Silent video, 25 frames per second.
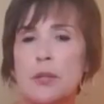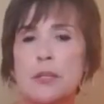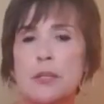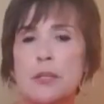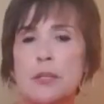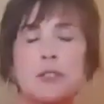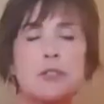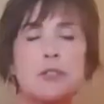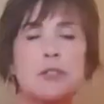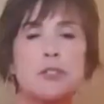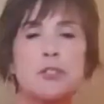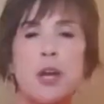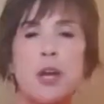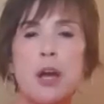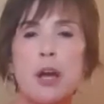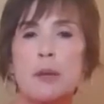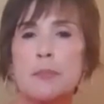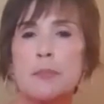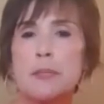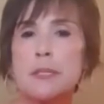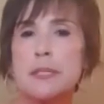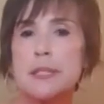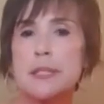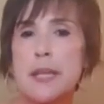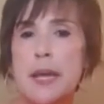as their job
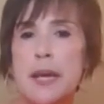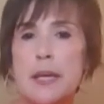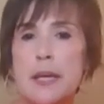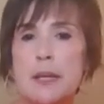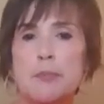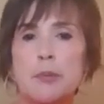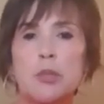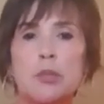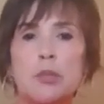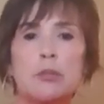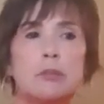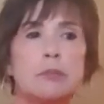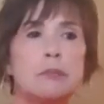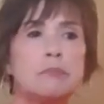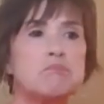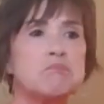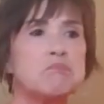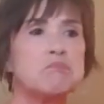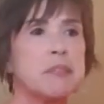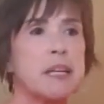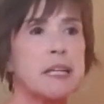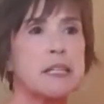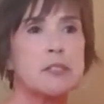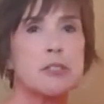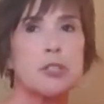is stable,
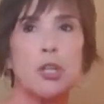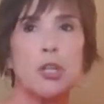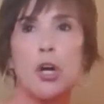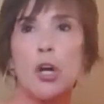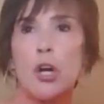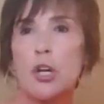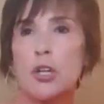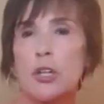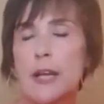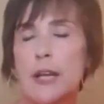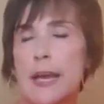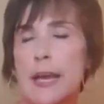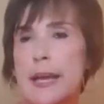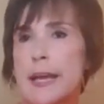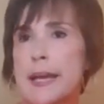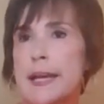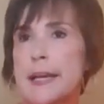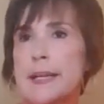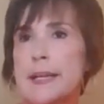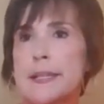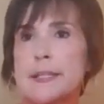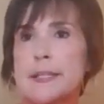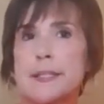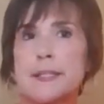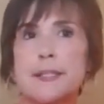as long
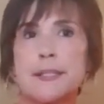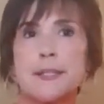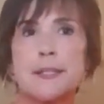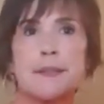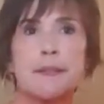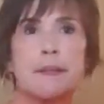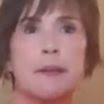as